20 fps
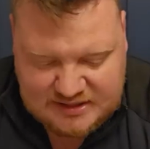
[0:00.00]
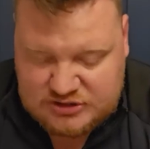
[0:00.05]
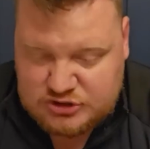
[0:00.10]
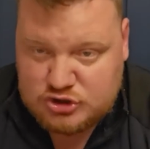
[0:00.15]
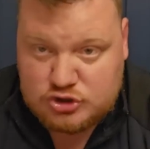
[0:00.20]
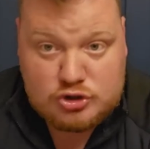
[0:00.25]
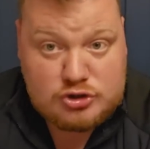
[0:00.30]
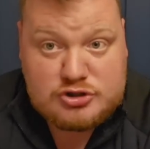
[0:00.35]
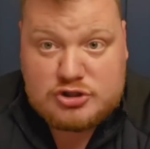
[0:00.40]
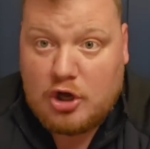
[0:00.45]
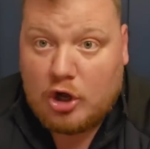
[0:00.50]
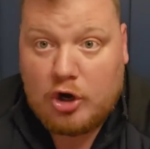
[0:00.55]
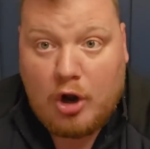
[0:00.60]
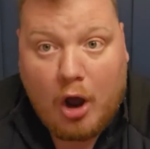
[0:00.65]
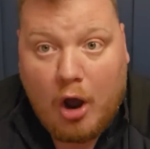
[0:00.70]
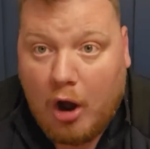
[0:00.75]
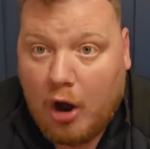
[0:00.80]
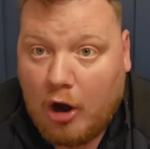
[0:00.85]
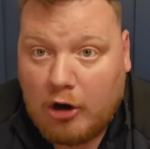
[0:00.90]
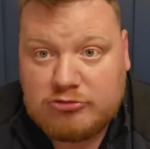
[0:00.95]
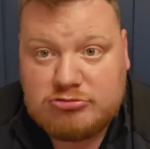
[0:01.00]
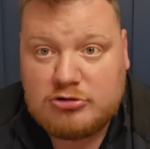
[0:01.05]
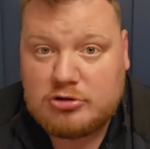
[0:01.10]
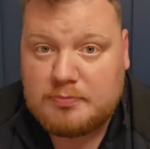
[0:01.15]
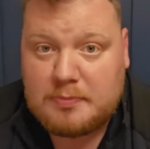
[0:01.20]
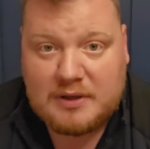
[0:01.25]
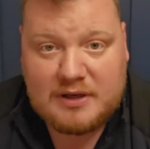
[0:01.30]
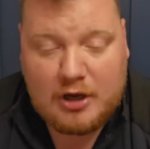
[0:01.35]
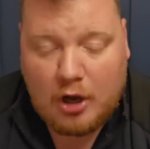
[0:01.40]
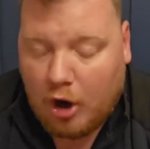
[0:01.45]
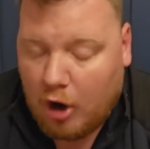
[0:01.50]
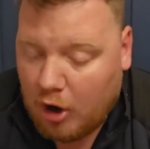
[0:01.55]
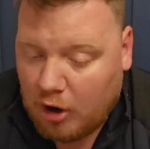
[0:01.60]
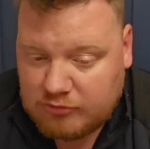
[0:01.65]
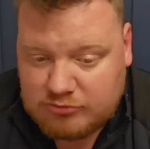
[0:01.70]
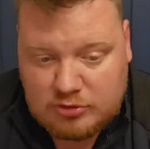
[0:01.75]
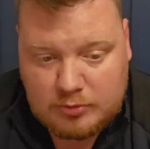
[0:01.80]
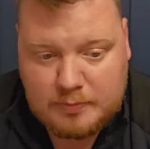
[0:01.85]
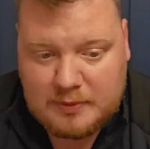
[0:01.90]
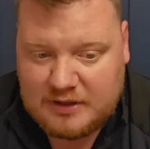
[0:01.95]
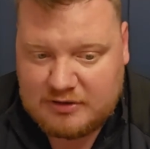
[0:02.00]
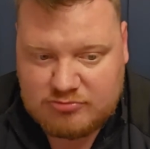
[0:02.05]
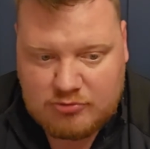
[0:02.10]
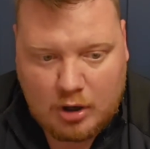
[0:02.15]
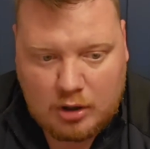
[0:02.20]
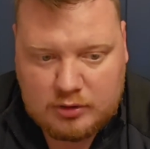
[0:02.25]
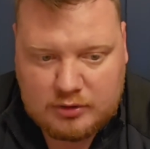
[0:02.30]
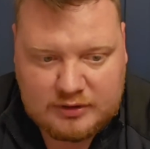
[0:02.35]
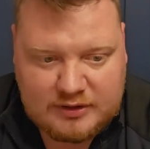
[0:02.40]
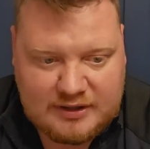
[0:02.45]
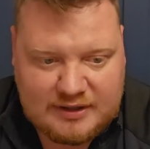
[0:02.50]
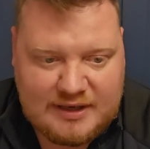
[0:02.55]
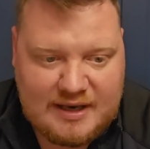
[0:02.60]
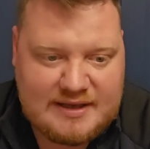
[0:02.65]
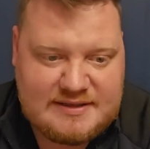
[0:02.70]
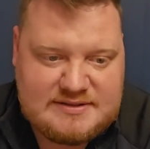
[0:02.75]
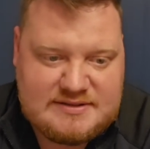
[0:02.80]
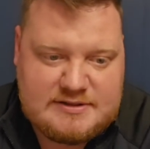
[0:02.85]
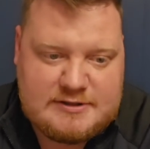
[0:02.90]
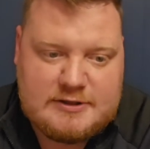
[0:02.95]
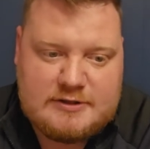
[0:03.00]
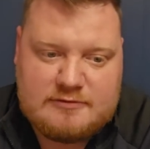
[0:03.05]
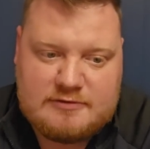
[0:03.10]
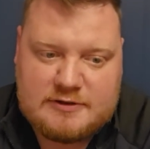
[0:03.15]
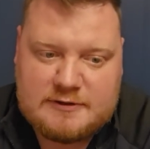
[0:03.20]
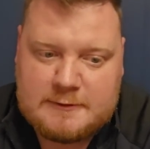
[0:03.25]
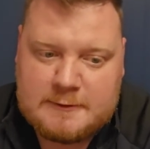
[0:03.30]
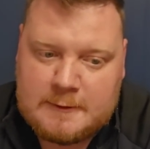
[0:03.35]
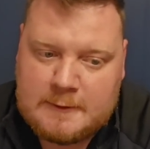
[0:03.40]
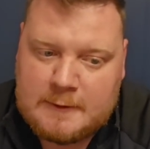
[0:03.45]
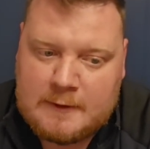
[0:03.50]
It's just gone horribly, horribly wrong at Leicester, and